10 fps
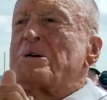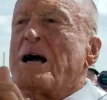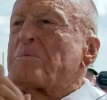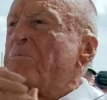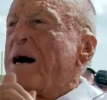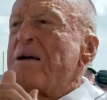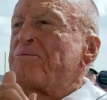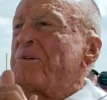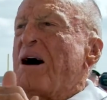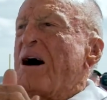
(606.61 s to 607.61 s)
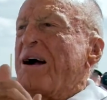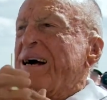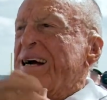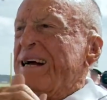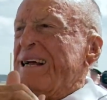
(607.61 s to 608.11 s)
Chuck by
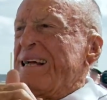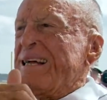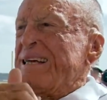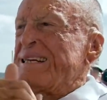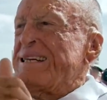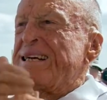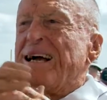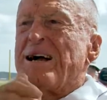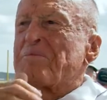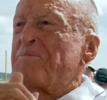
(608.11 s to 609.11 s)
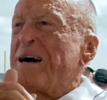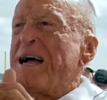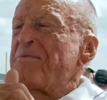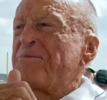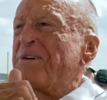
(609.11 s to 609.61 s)
far. Chuck
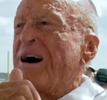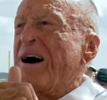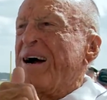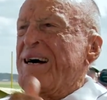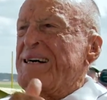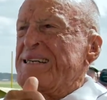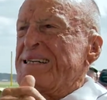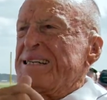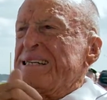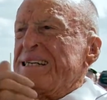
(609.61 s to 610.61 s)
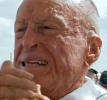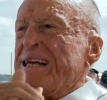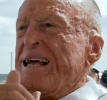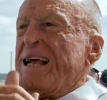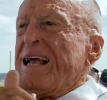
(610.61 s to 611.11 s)
by far.
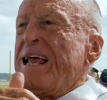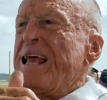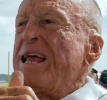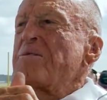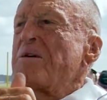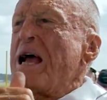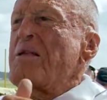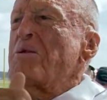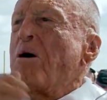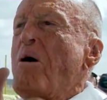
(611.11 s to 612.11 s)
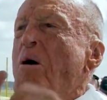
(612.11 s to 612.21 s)
He ran the